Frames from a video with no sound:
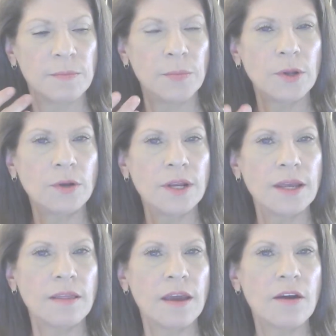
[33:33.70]

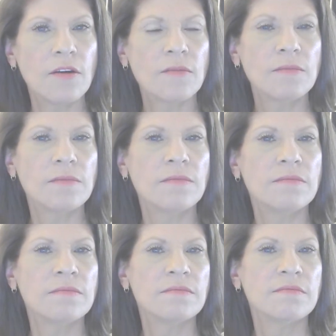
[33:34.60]
building their
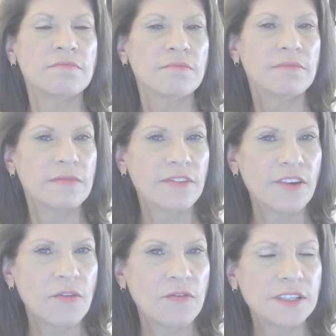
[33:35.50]

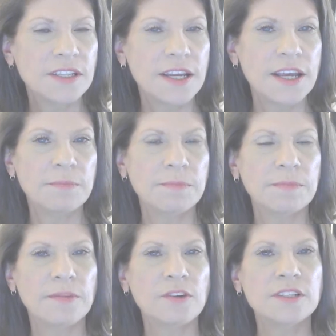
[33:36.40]
self-esteem,
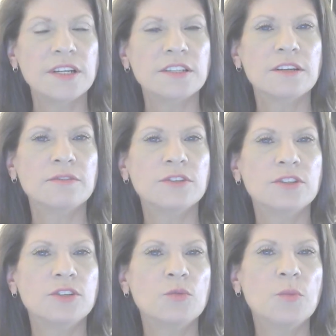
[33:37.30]
their sense of
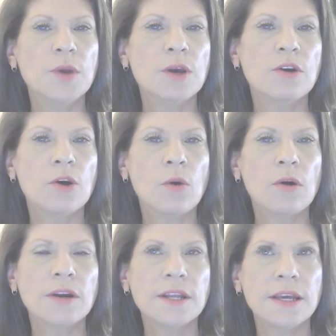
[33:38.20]

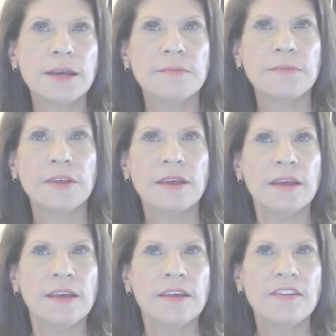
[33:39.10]
superiority,
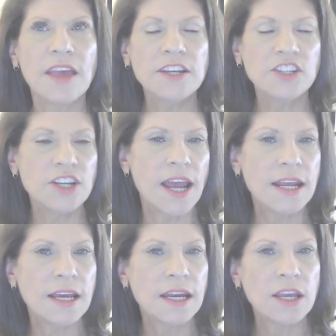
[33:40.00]

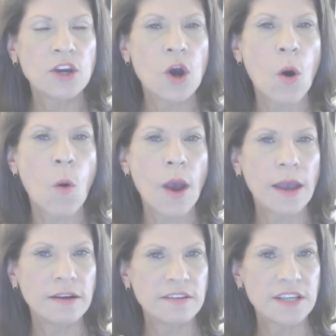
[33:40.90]
satiating an egoic
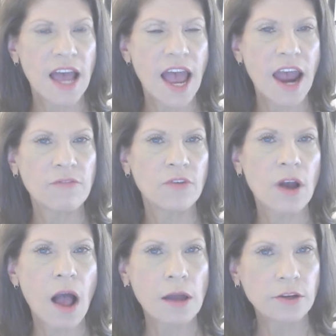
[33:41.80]
desire for
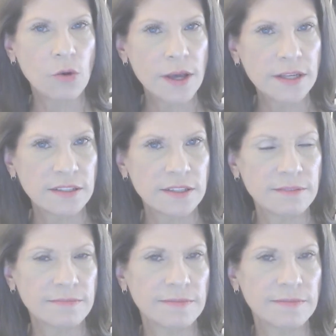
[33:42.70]
conquest.